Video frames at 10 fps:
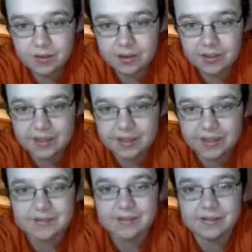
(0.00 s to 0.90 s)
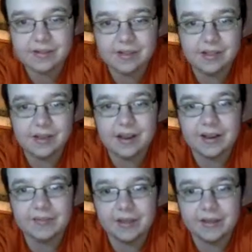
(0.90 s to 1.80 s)
I think this is
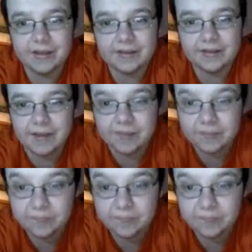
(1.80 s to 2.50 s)
next play is, yeah.